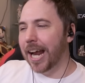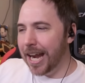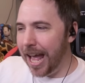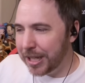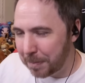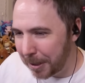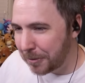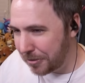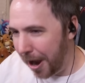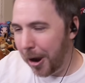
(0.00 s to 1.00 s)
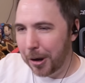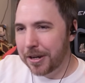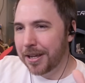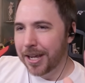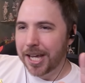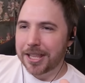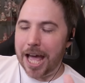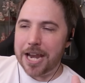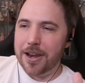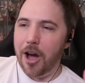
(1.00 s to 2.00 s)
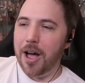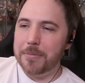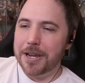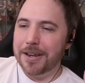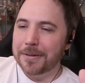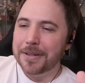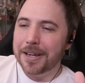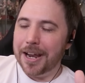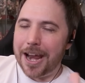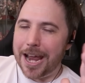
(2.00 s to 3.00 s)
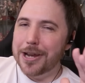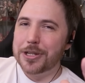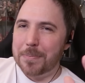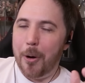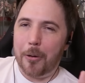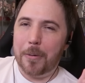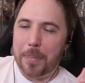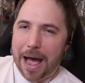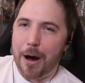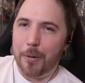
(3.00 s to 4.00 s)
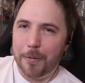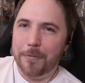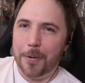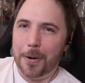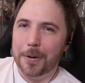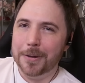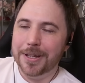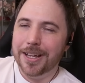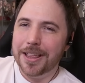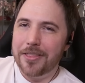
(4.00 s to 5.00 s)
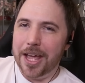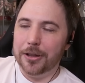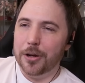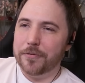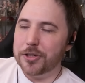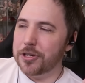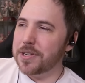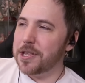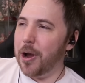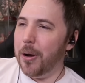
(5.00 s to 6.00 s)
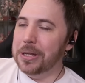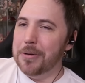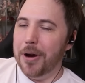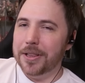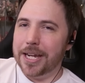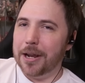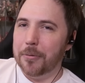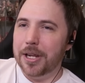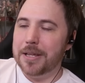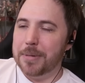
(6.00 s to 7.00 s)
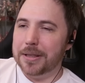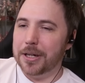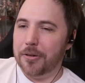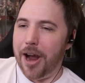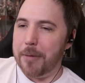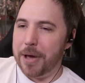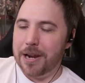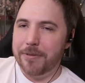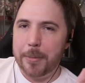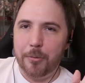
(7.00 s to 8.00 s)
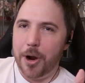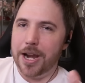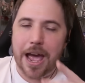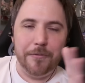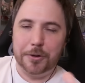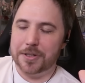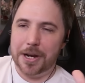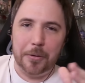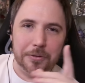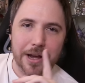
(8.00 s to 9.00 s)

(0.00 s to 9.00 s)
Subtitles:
It has been shown that Nami is more powerful than Luffy. She's the only one that can really beat the crap out of him and win every single